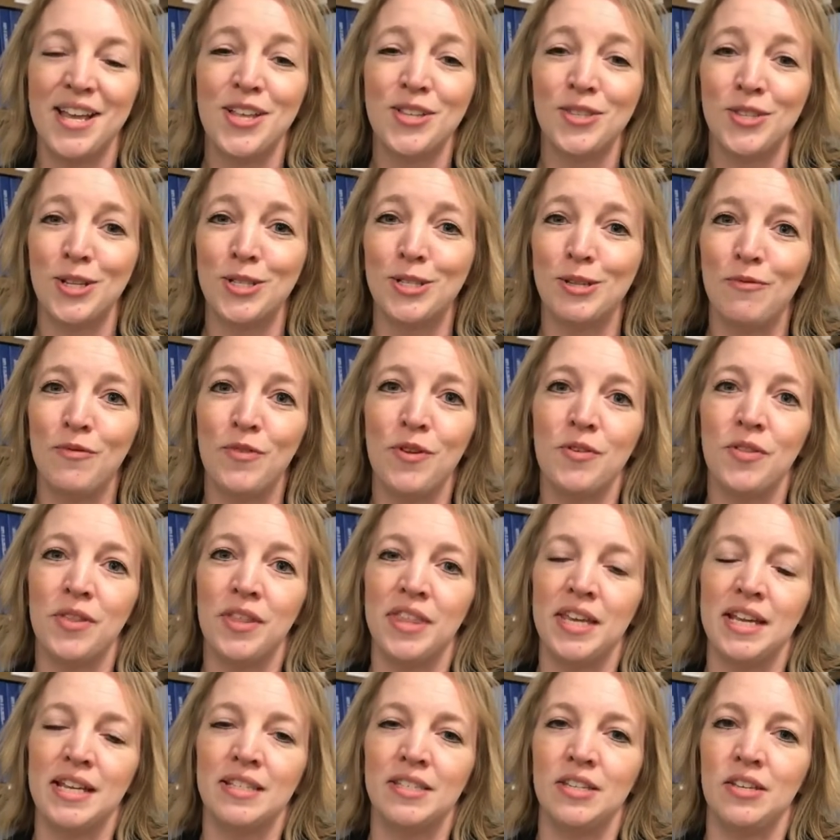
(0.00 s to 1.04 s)
So that's a few of the
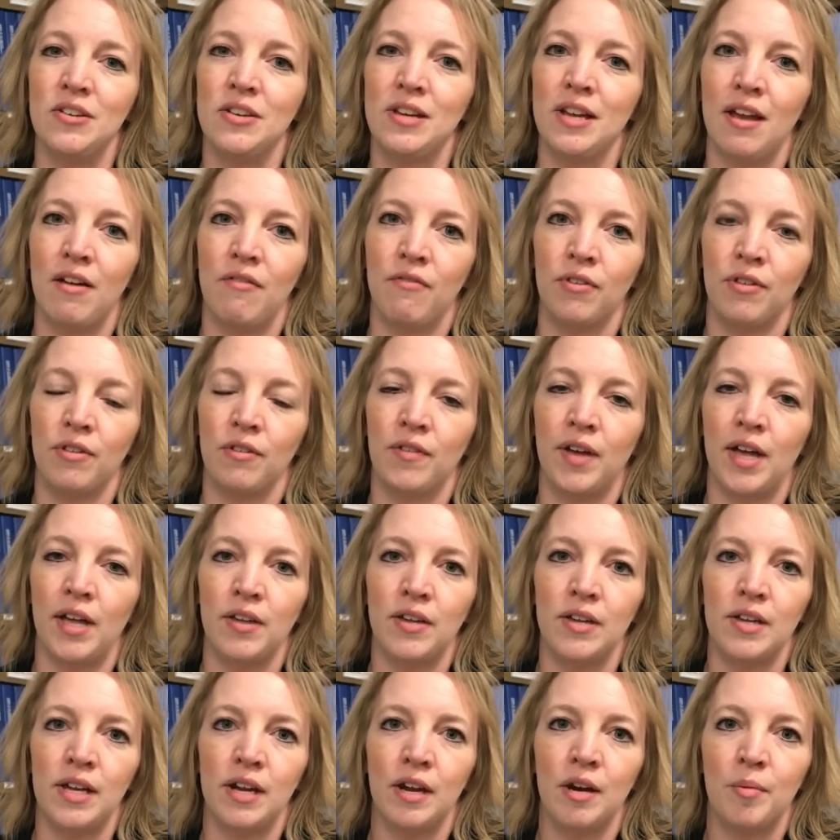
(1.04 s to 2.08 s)
things that you get for the
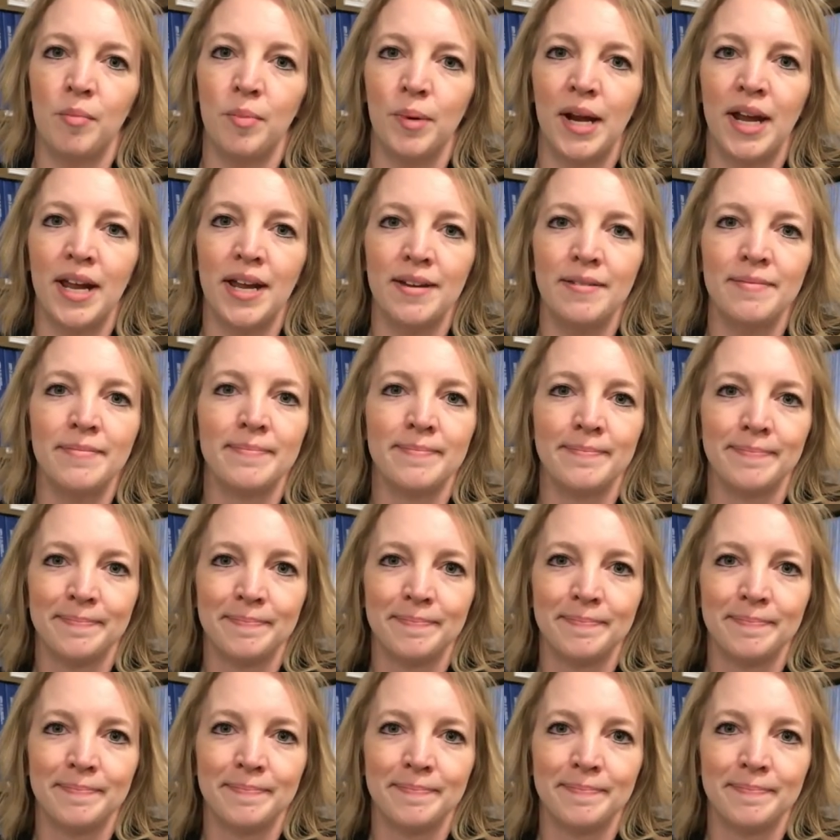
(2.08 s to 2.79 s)
value here at Bryan.